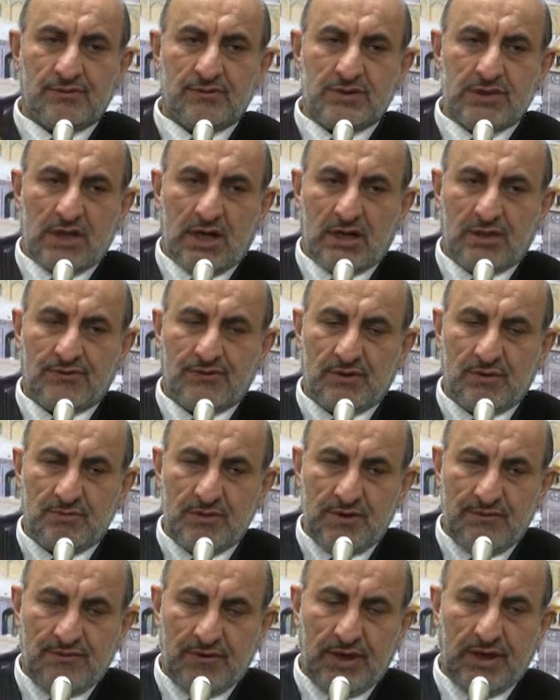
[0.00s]
start
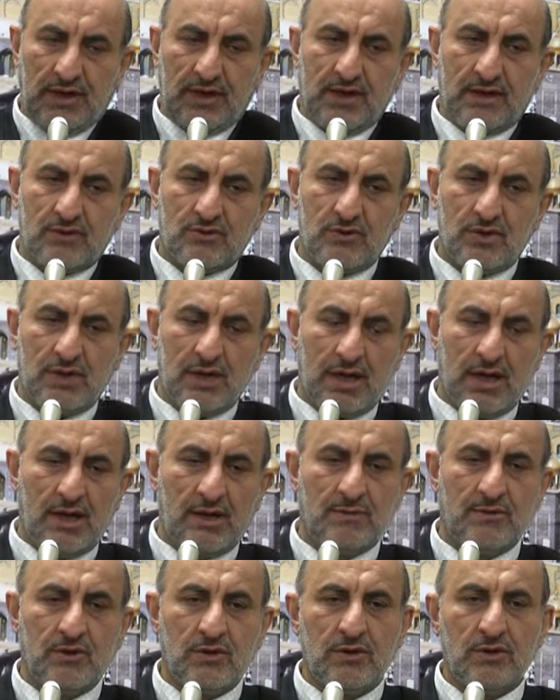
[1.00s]
from the finger to the
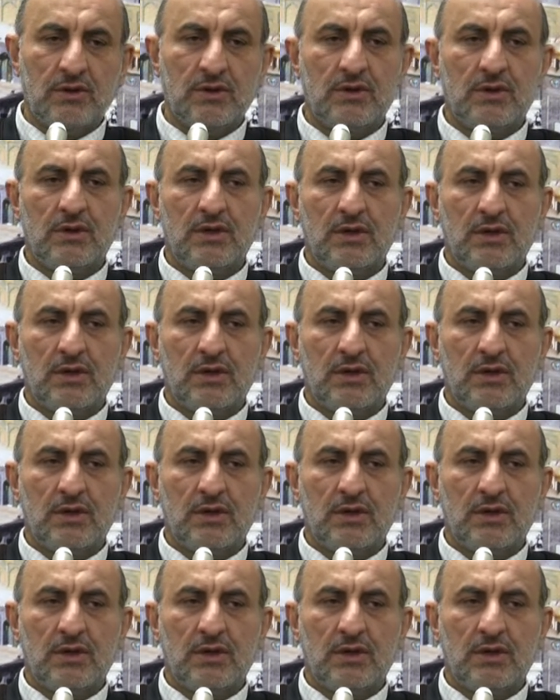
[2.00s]
elbow,